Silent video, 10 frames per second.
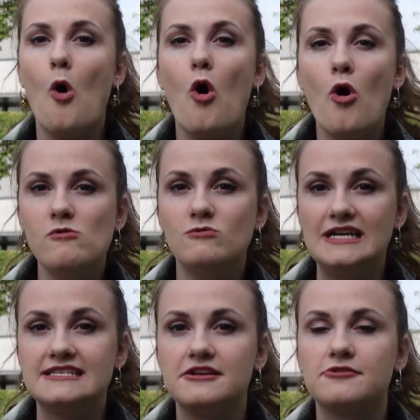
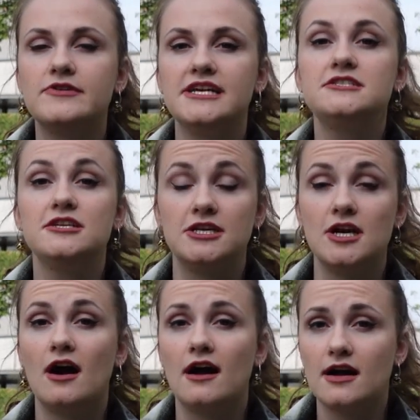always read
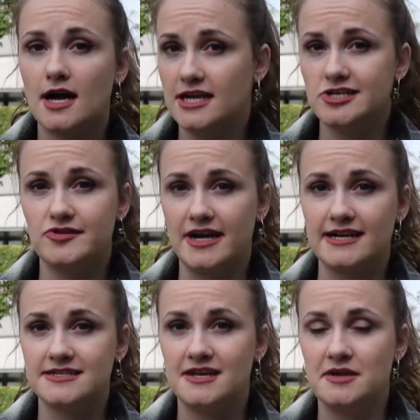your
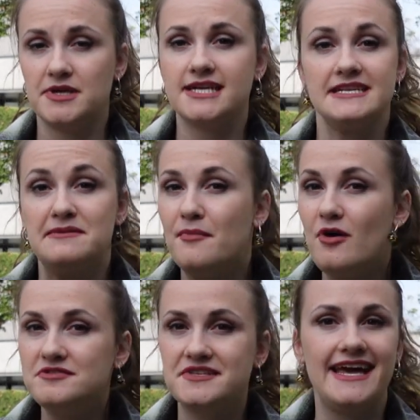contract, because in
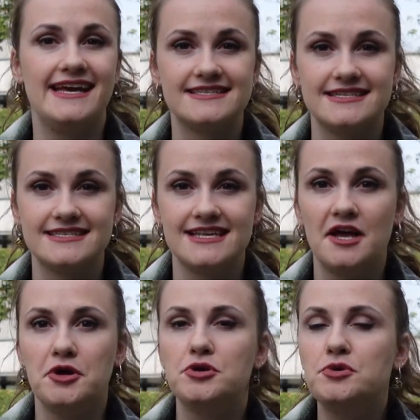most cases
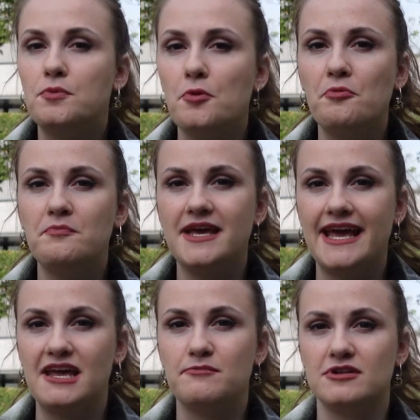you won't be
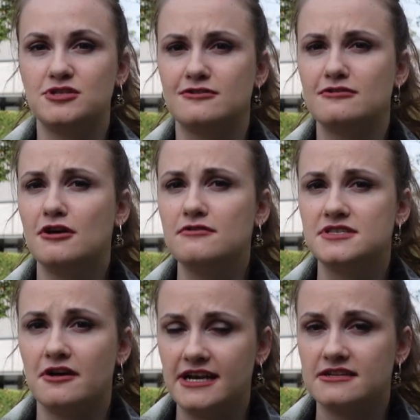able to
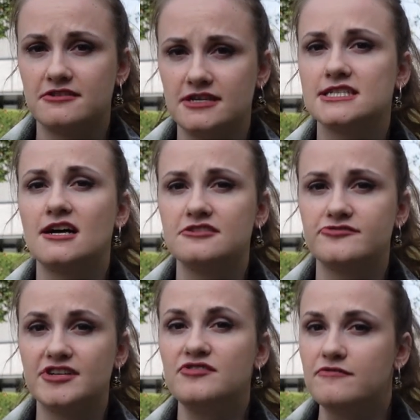close your internet
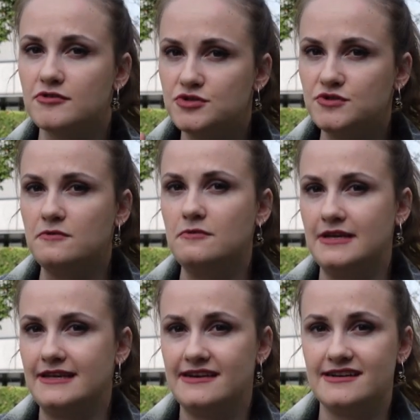contract for 2
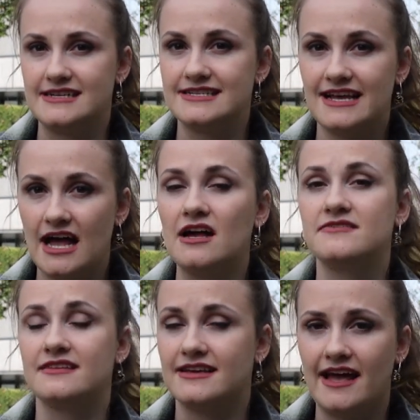years
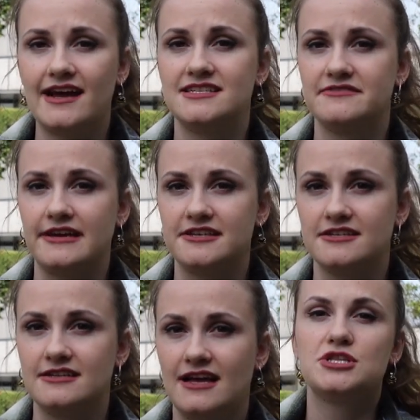after the
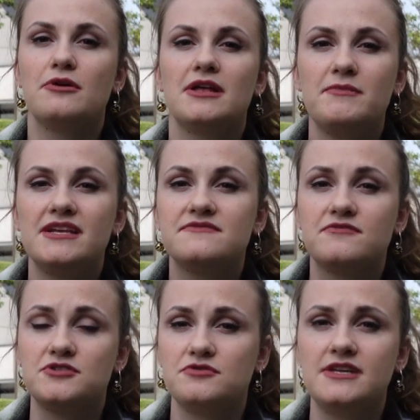activation. So that means
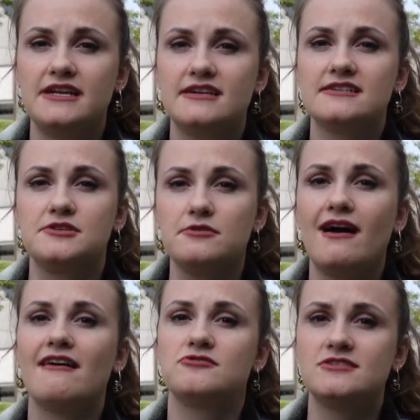for 2 years you'll
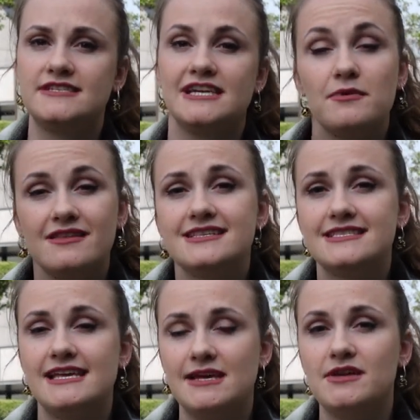have to stick with the
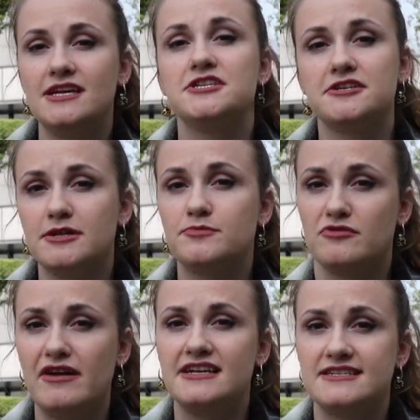same internet
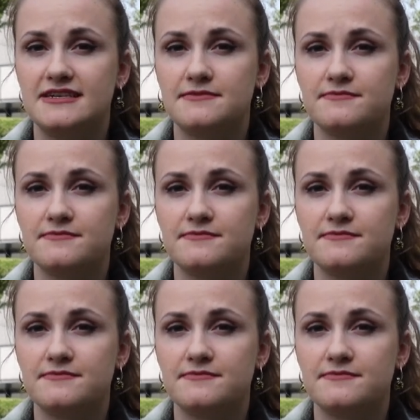provider.